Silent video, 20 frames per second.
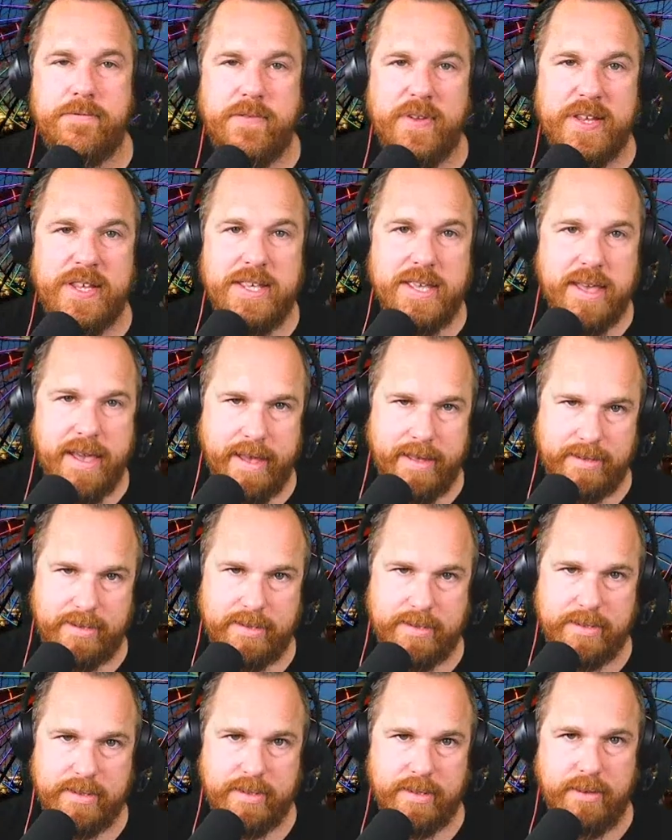
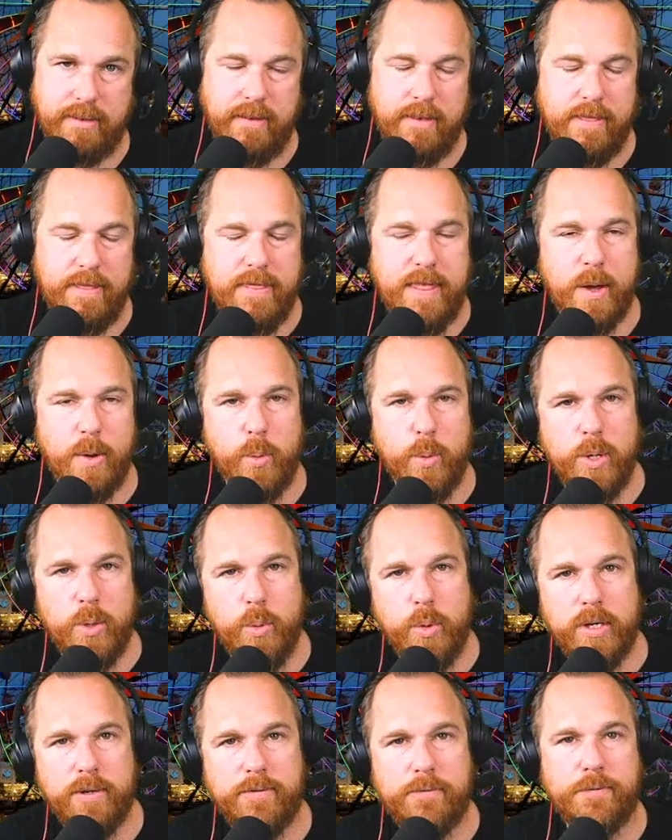vignettes that
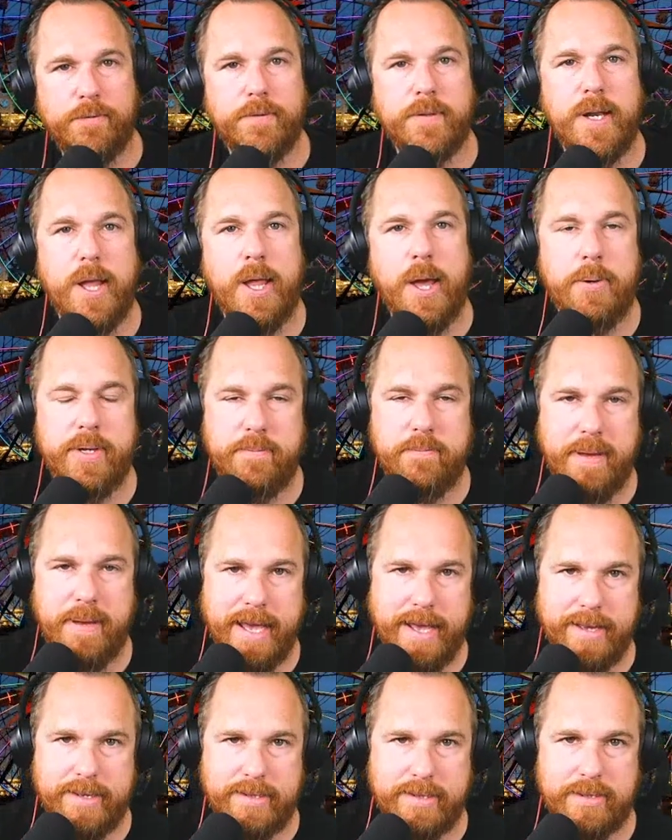we would have floated
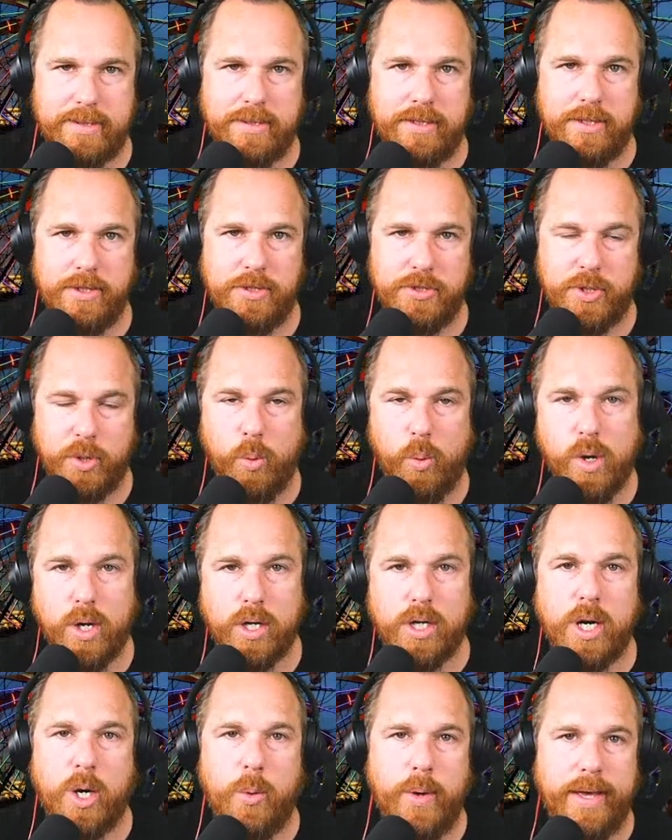past to
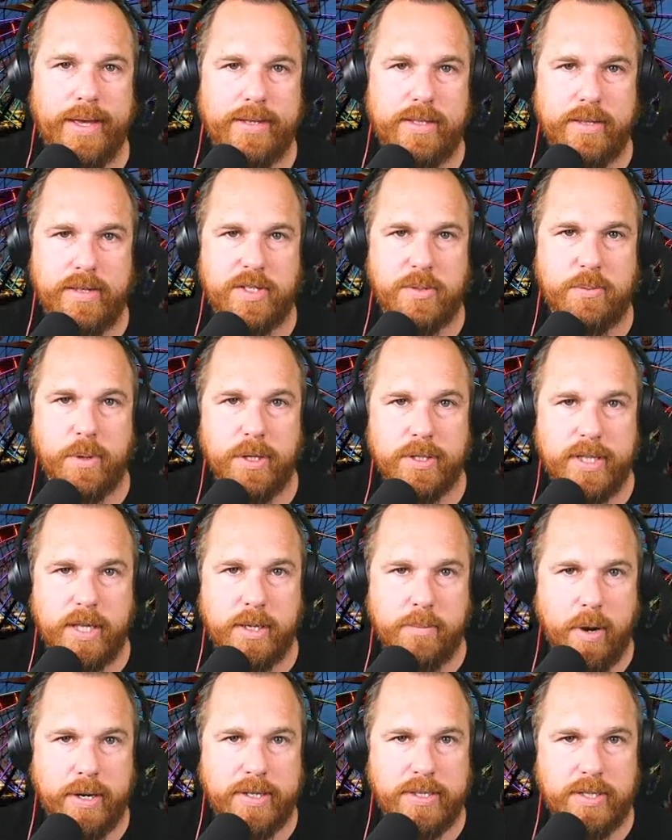work our way to this
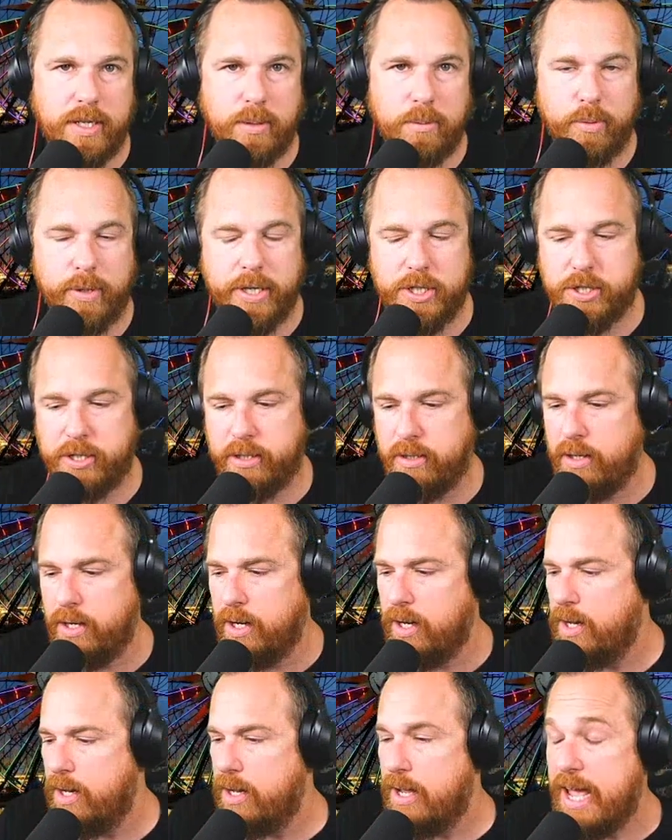birthday party celebration.
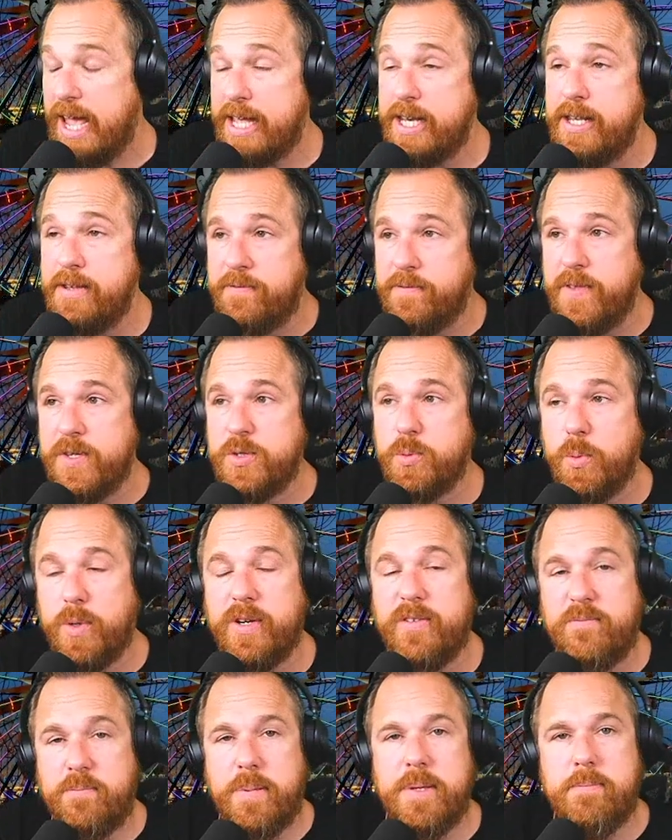And if this
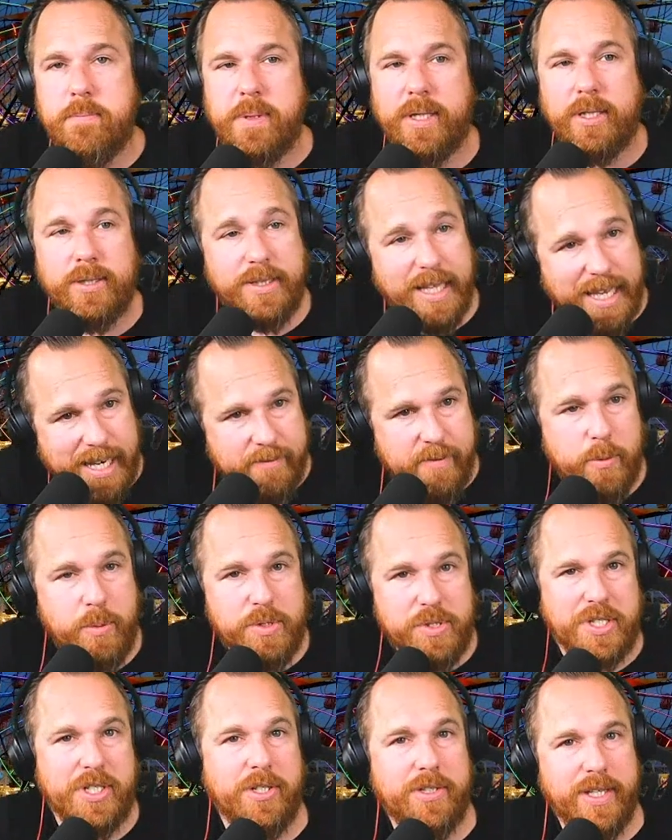would have been built and if it
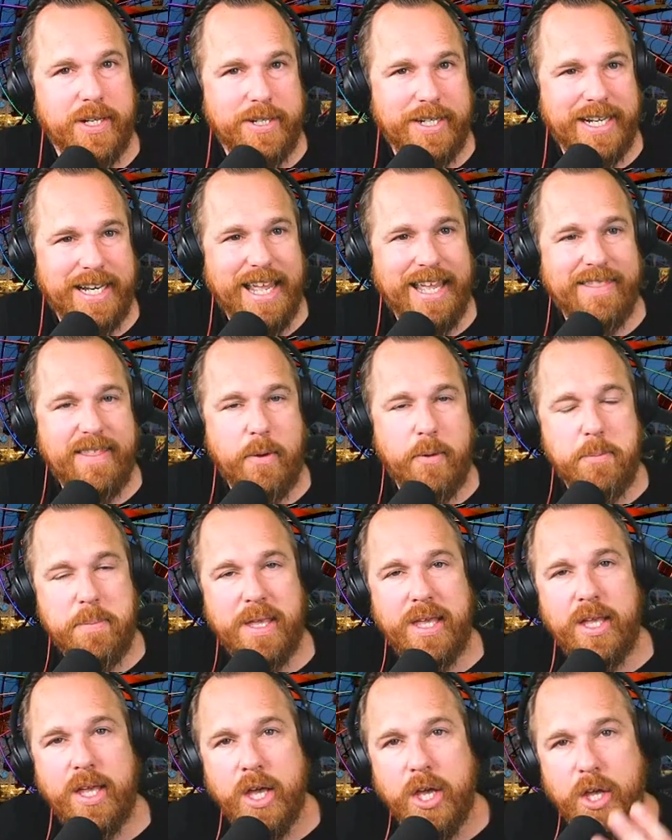was still there today, that
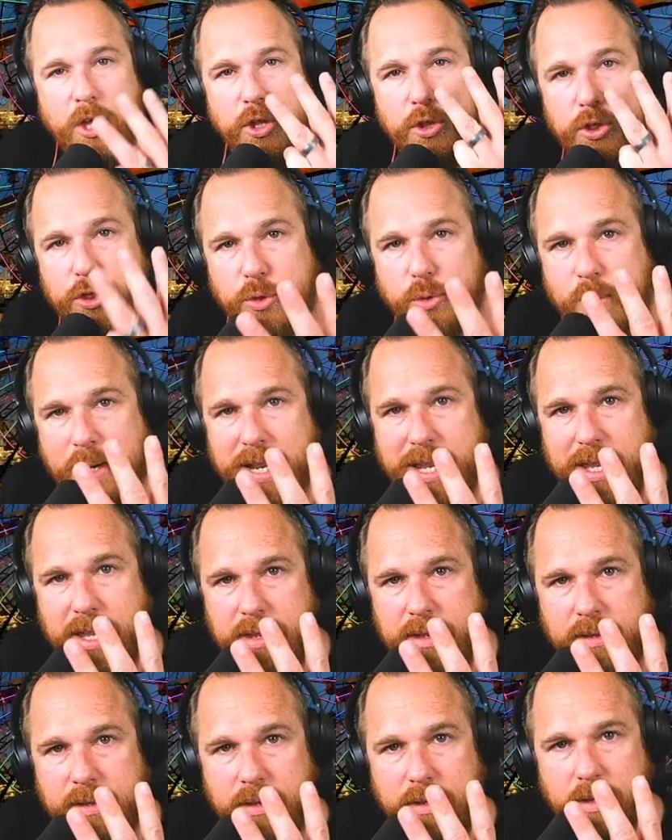would be
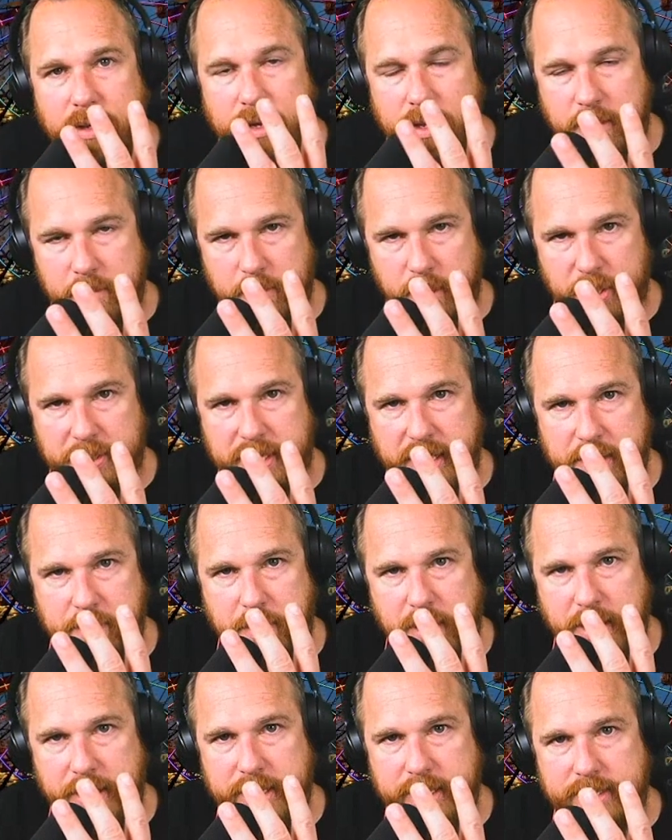three birthday
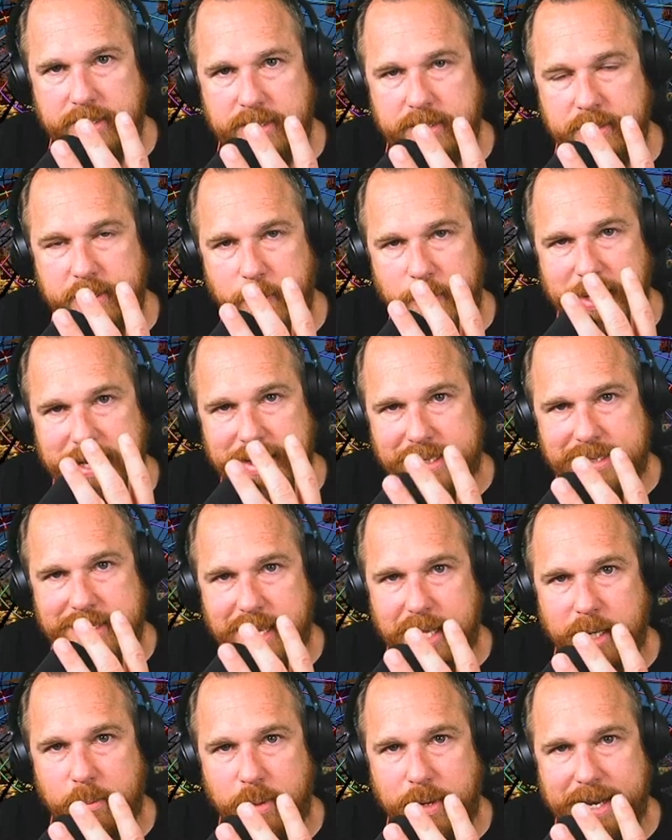parties that we could
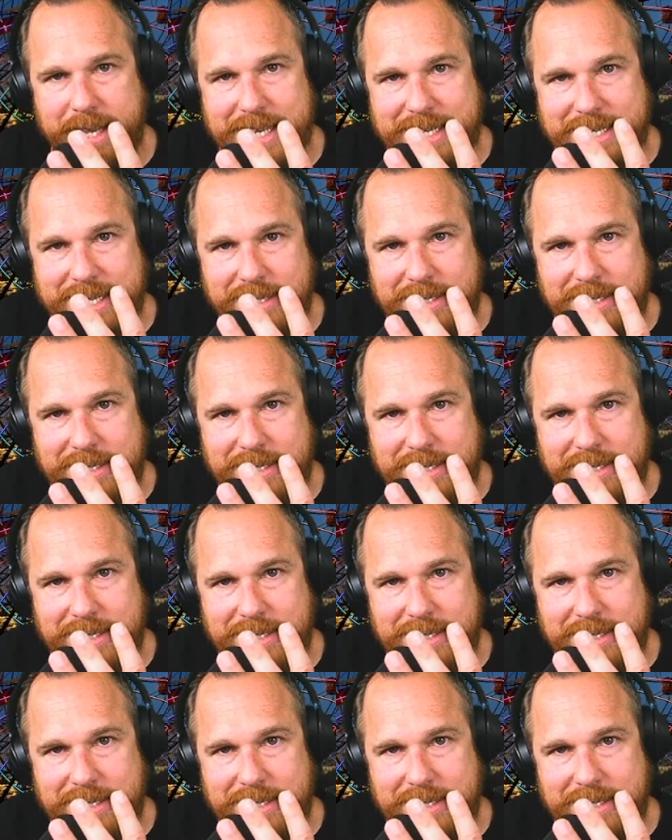celebrate in